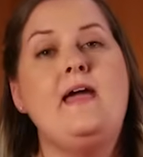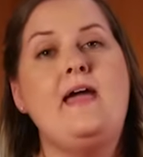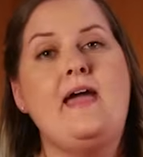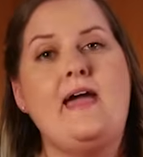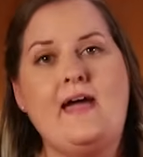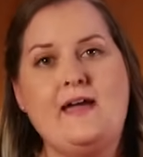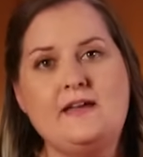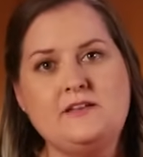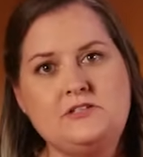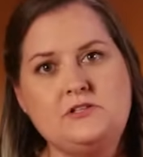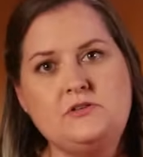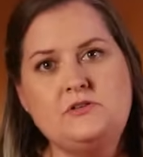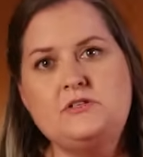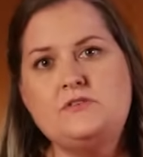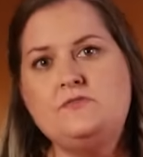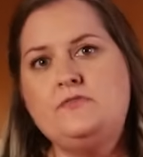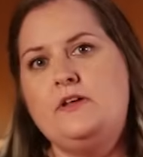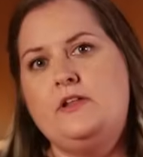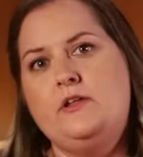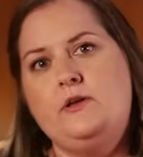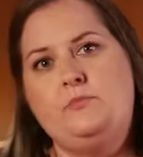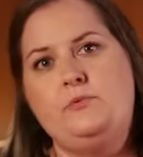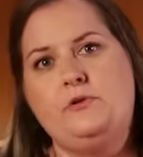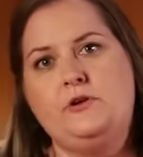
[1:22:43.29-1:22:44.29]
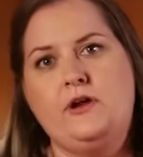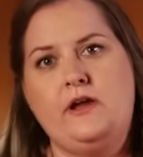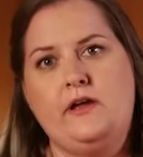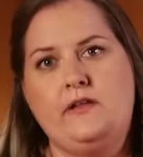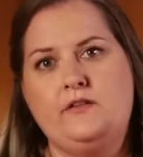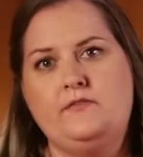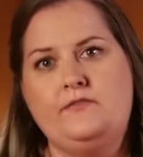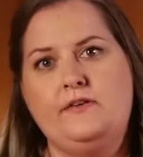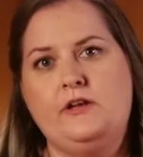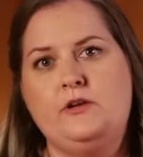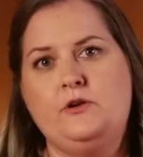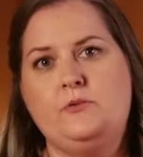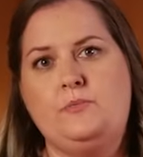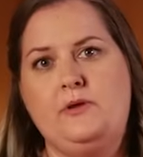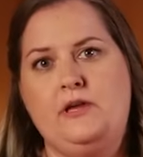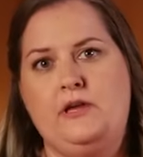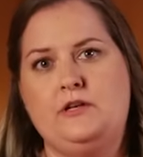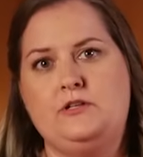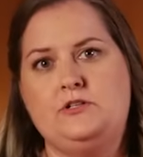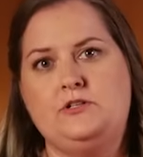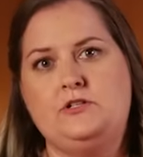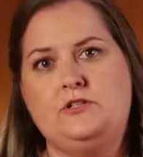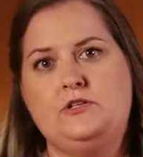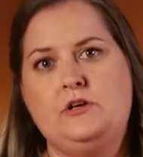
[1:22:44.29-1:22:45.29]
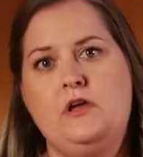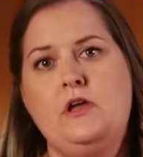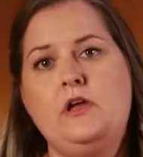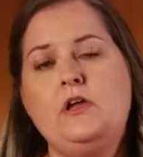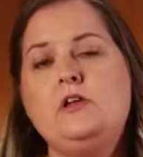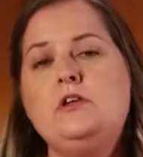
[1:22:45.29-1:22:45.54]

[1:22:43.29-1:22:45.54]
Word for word: As you develop your elevator pitch,